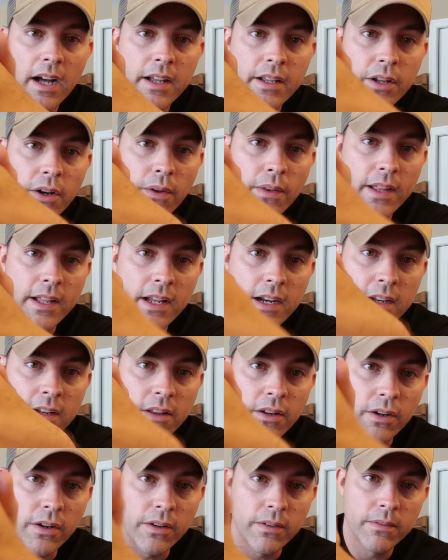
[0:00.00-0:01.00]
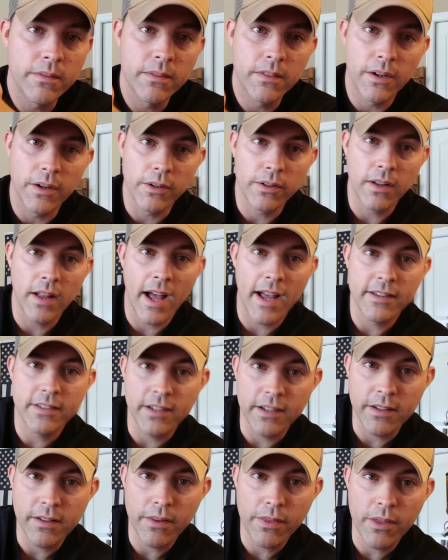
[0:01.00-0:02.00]
you know, they get into their
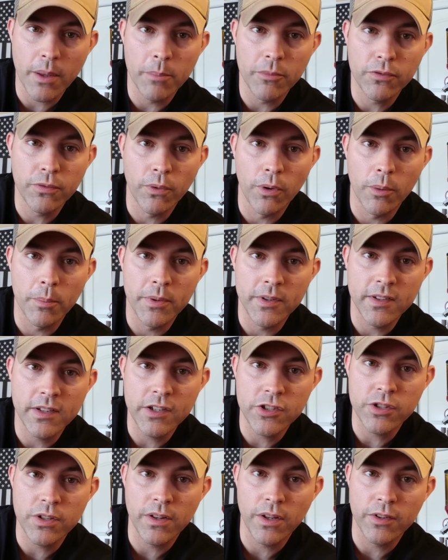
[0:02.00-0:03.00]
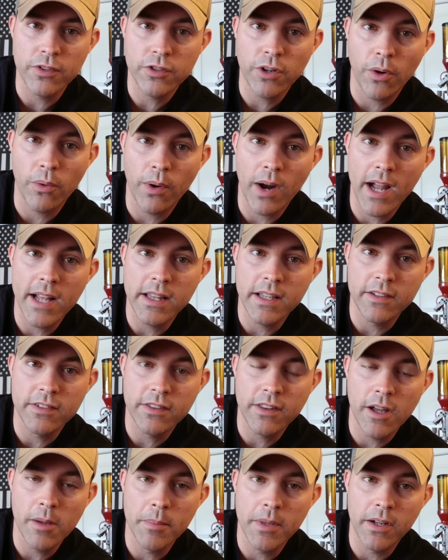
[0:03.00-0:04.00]
classic thumbs forward position, they'll start riding this
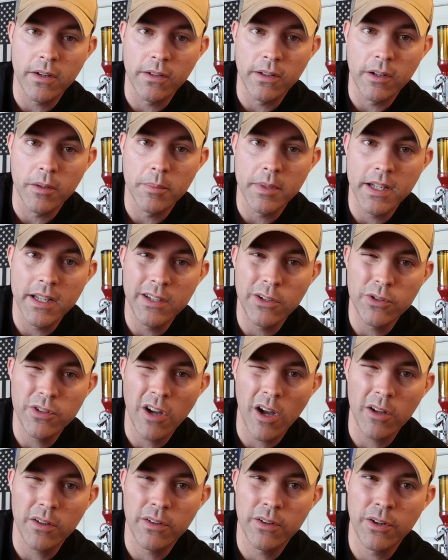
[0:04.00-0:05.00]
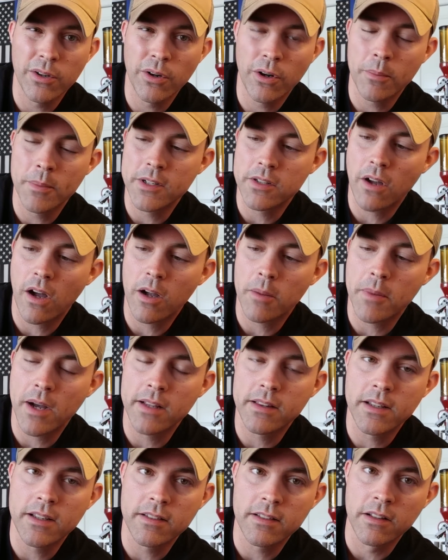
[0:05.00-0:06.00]
thumb in a little bit. And you heard me talk
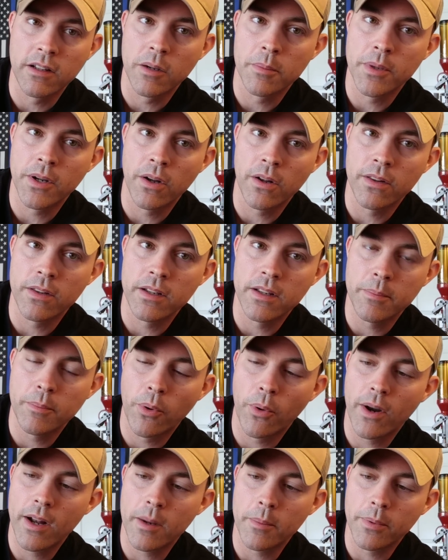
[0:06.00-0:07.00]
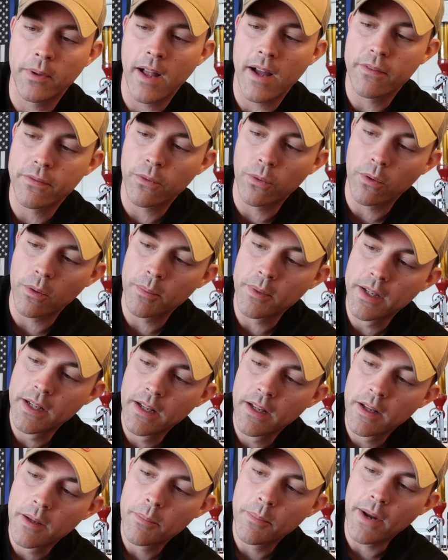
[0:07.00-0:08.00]
about this a little bit on the Beretta platform.
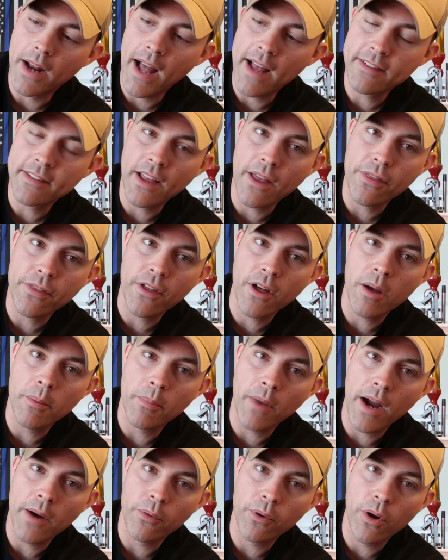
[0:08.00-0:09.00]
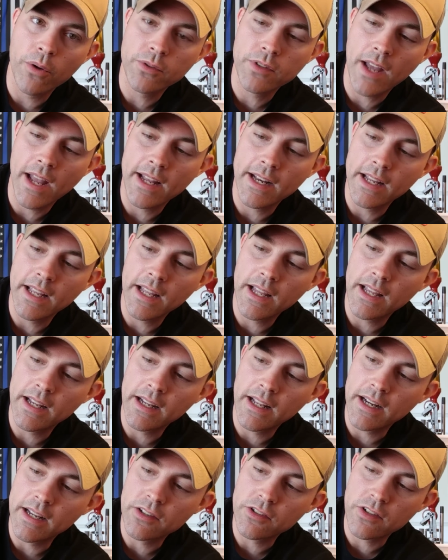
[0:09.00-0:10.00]
But as that thumb might rotate
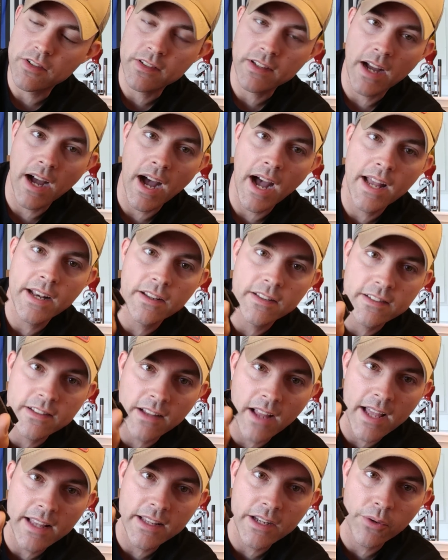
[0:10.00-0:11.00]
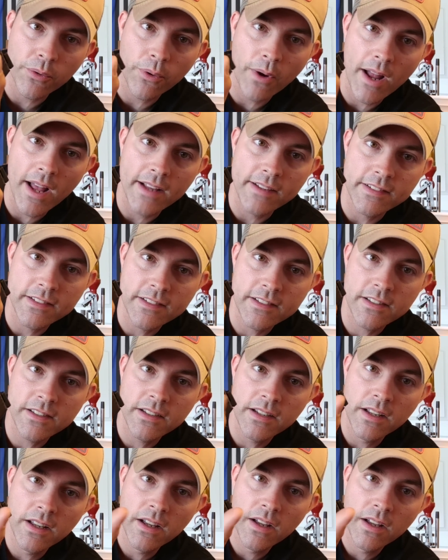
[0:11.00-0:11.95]
in and it just kind of slightly rests